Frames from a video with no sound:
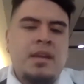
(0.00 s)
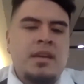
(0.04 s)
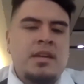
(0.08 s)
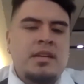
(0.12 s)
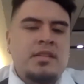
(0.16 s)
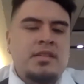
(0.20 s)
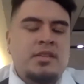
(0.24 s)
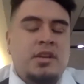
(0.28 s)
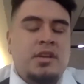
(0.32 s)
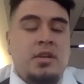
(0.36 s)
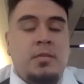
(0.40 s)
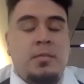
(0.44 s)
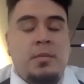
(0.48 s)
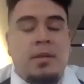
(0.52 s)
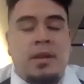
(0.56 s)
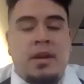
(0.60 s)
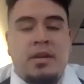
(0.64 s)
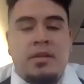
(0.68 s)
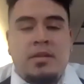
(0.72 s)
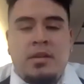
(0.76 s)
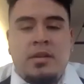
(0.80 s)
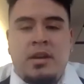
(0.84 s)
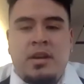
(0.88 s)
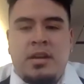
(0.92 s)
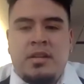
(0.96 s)
So I applied to
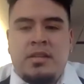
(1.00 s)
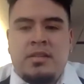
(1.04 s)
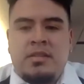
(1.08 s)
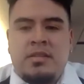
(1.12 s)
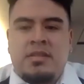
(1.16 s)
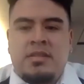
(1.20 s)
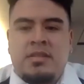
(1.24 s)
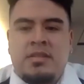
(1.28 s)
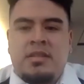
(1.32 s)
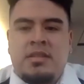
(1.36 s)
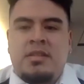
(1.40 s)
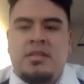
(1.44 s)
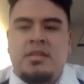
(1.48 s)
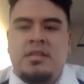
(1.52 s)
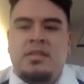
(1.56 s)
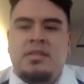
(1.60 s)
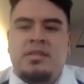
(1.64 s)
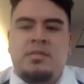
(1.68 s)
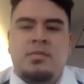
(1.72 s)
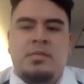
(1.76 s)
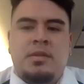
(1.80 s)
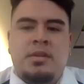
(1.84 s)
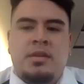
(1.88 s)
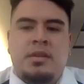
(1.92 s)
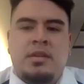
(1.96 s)
colleges
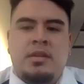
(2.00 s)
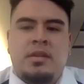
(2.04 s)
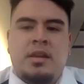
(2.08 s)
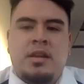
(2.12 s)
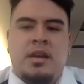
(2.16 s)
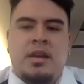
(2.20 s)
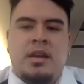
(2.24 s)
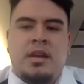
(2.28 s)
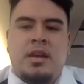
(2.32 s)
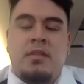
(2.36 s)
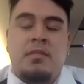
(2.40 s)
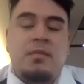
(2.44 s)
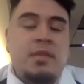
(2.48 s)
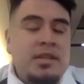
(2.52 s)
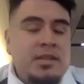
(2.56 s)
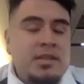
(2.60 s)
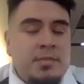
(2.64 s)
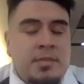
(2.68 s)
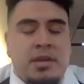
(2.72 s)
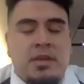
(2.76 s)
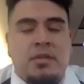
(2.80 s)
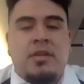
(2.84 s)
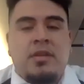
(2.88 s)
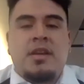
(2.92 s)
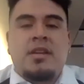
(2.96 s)
I raised my
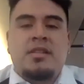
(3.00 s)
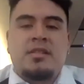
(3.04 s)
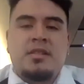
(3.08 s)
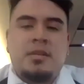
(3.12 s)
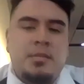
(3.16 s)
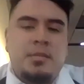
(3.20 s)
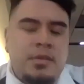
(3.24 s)
grades up,